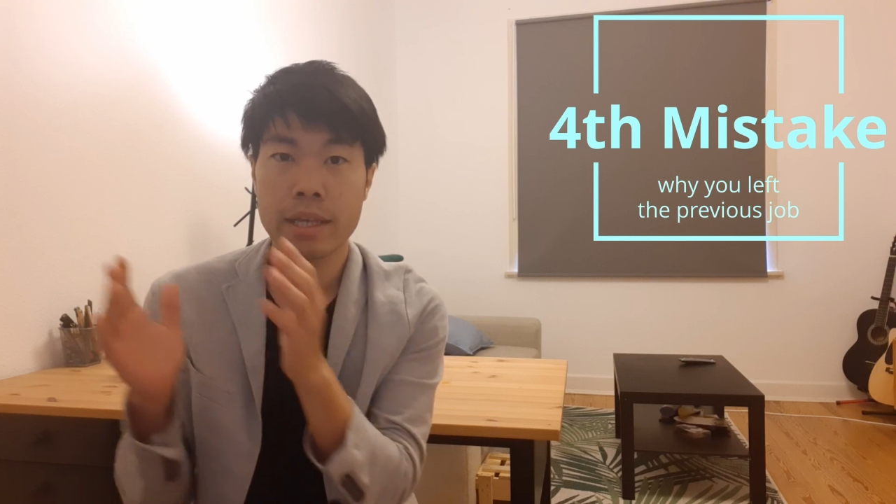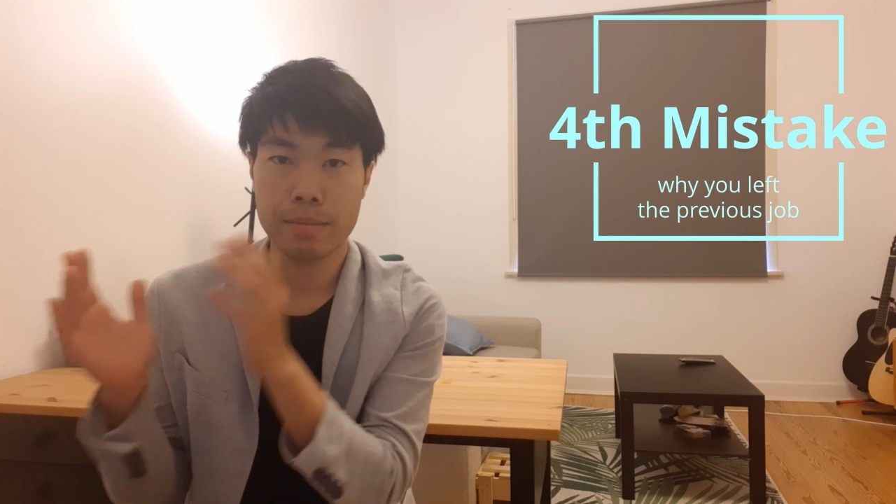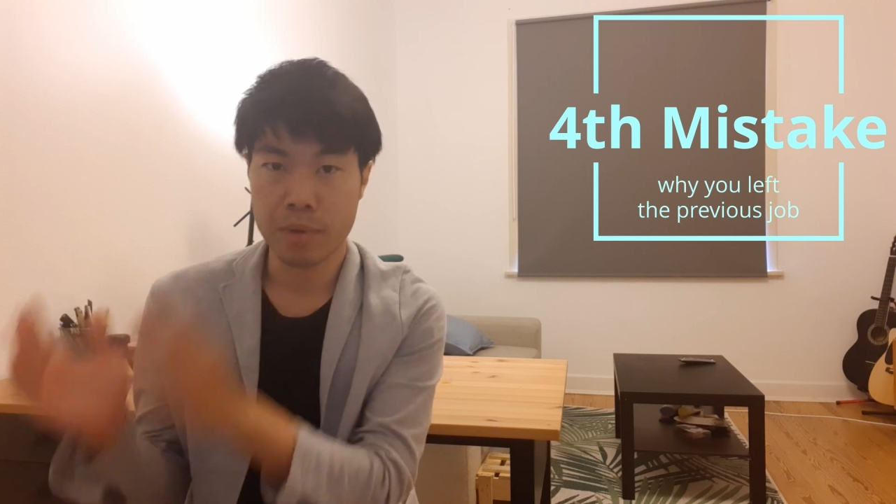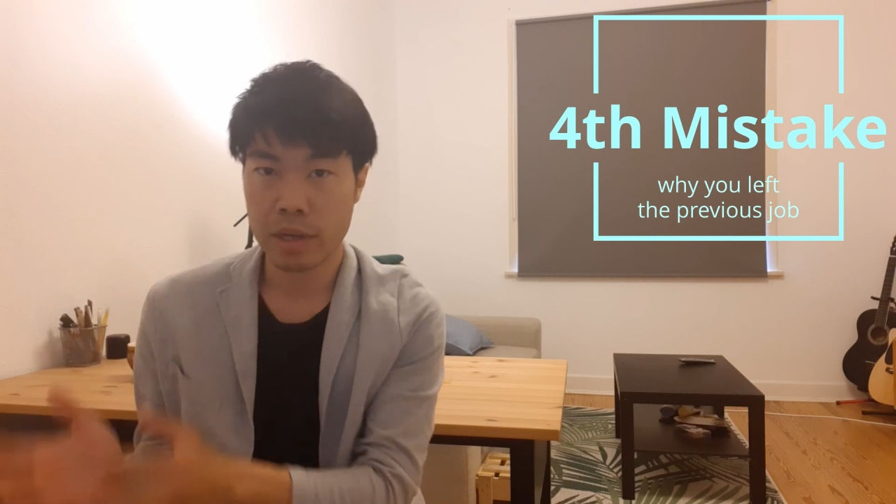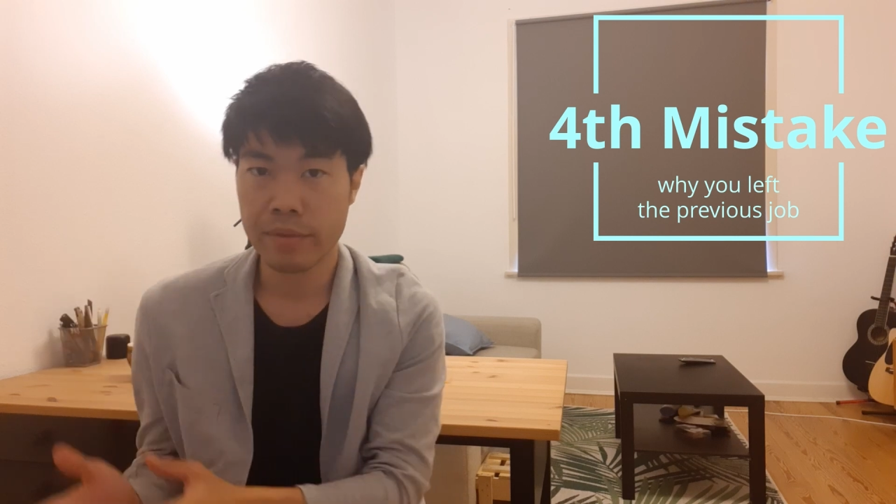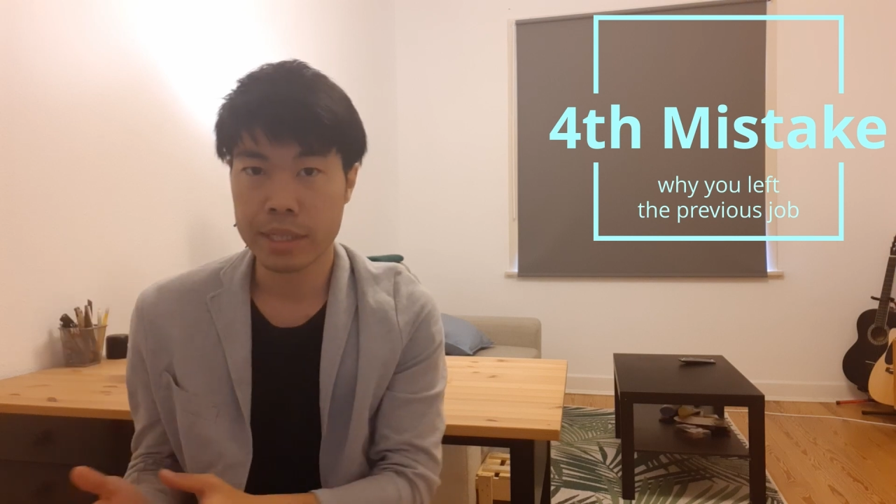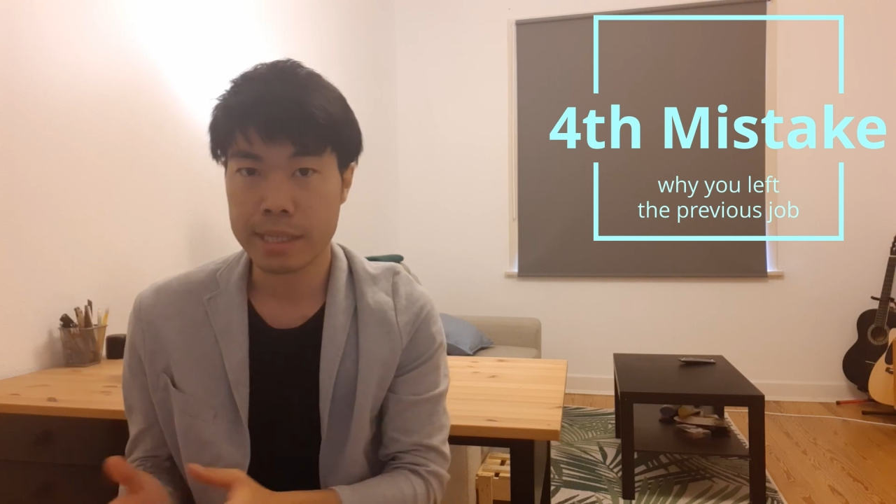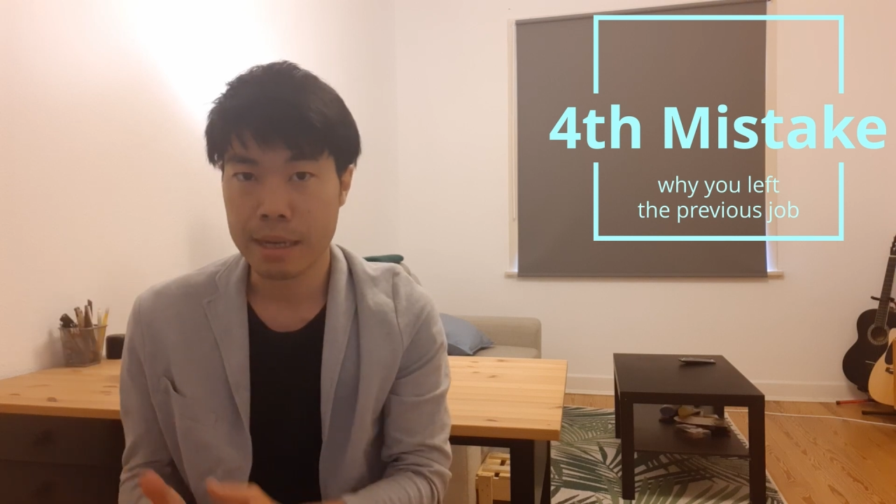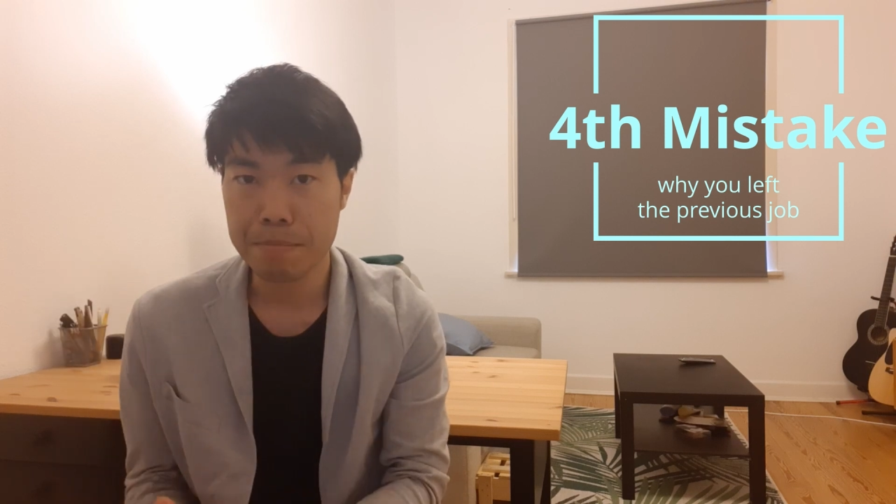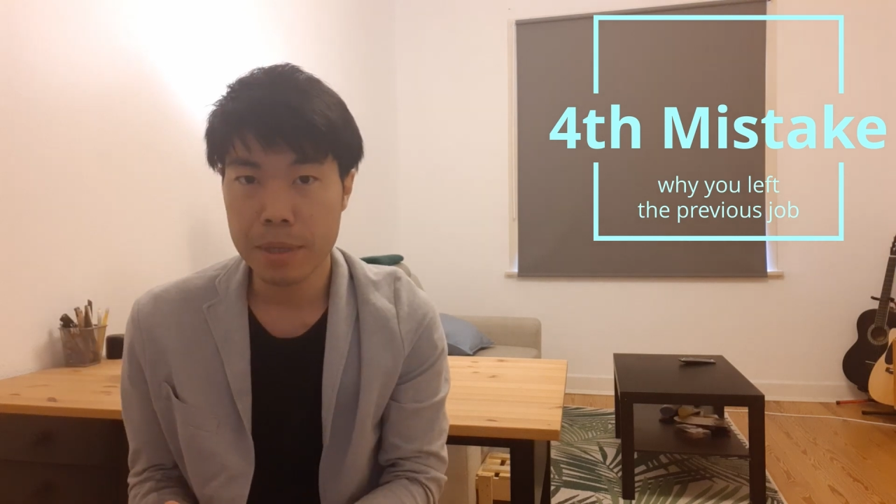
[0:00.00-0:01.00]
the previous
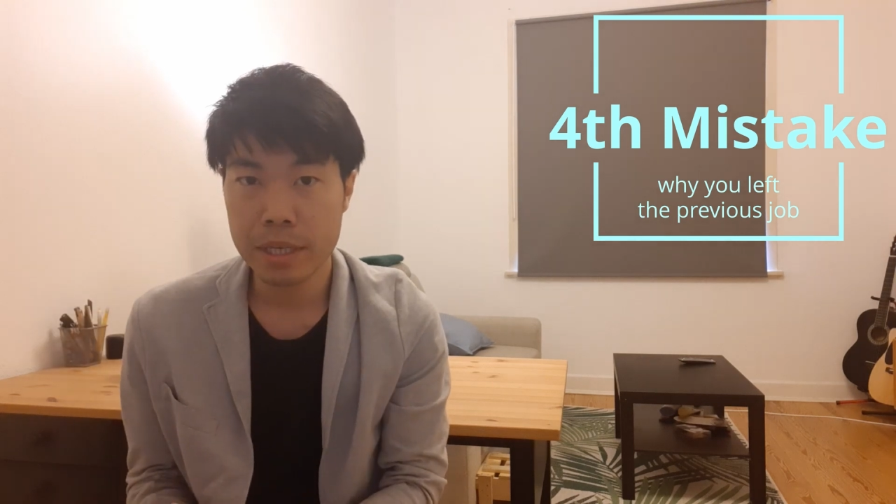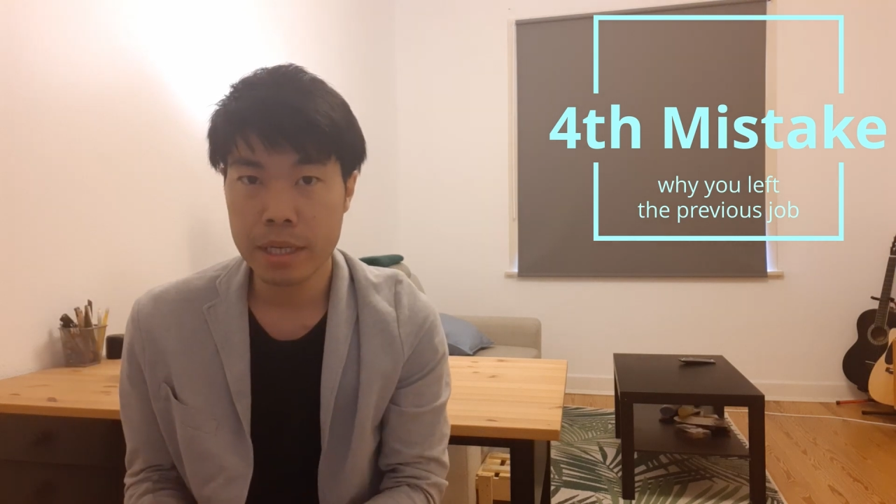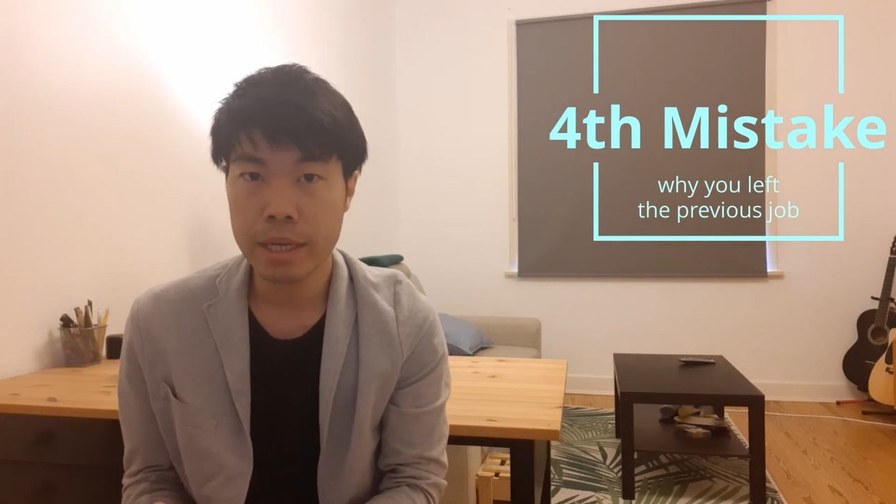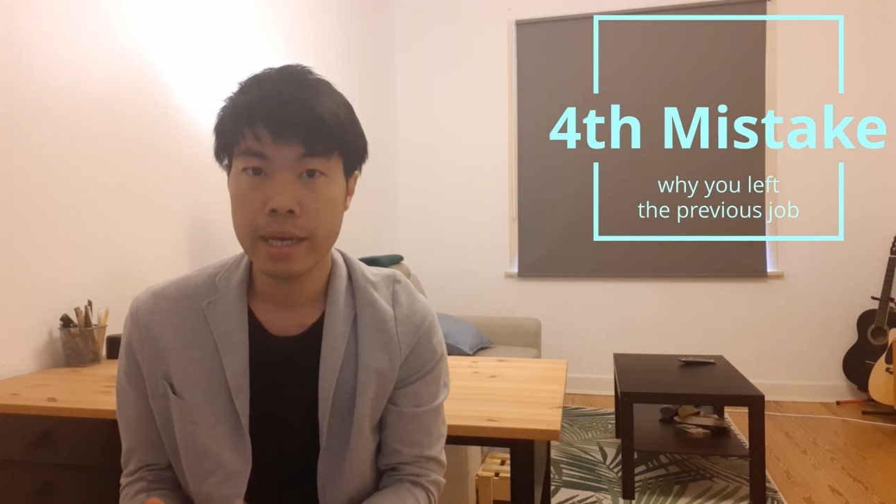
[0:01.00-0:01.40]
company